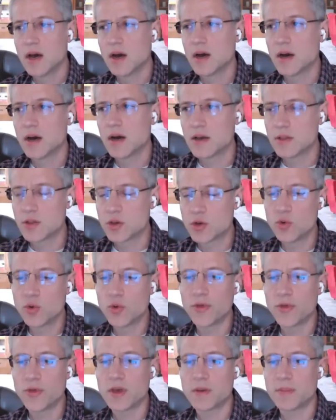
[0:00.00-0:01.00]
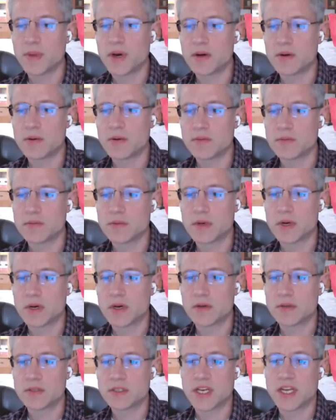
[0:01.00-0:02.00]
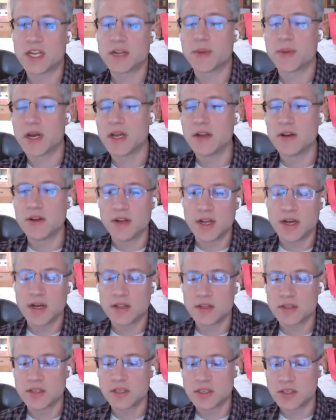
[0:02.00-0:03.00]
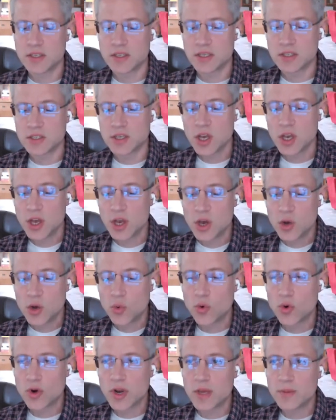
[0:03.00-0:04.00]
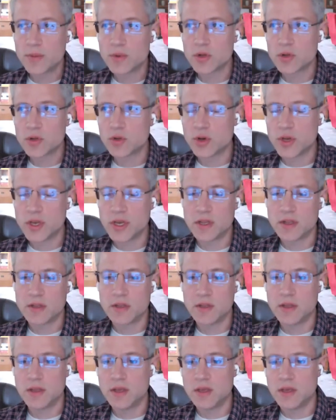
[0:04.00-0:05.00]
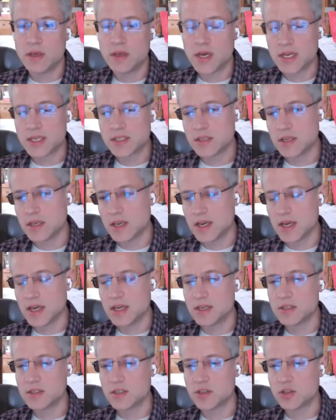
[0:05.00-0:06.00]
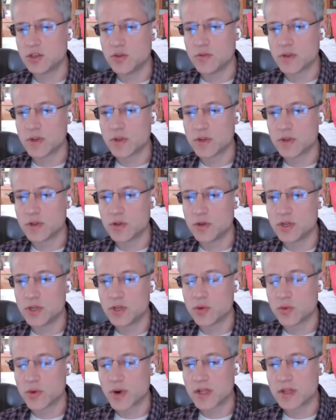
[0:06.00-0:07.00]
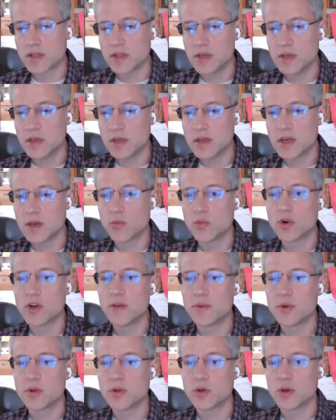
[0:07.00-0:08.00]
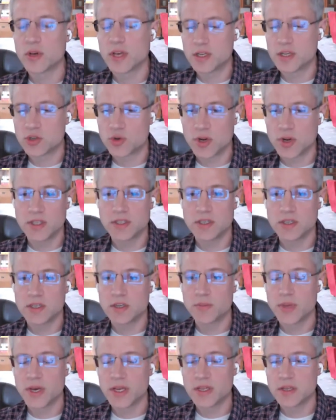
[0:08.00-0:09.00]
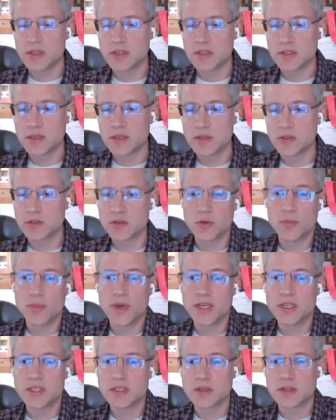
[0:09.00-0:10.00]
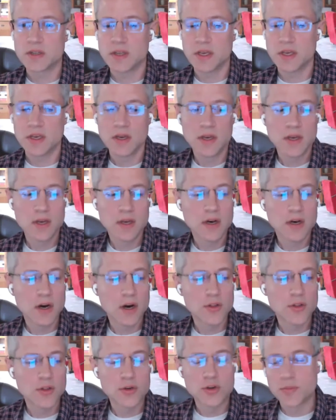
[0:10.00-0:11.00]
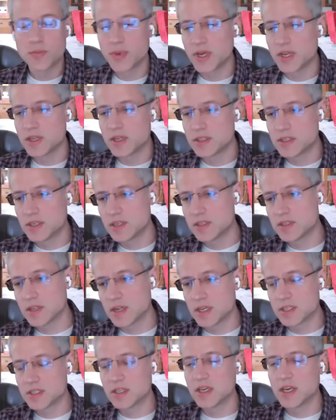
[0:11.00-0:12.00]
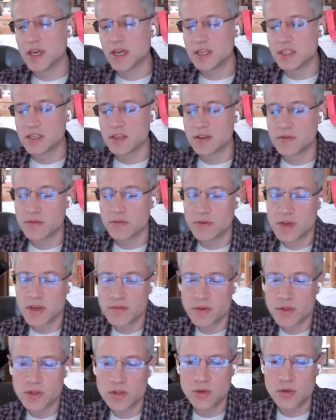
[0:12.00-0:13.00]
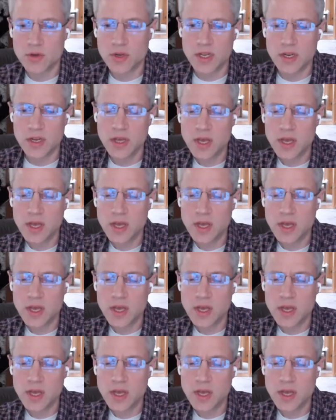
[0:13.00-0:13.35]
And the cool thing about static binary analysis is we're able to look at the SDKs that you've included directly, and we're able to look at transient dependencies. So basically, other dependencies that SDKs have included.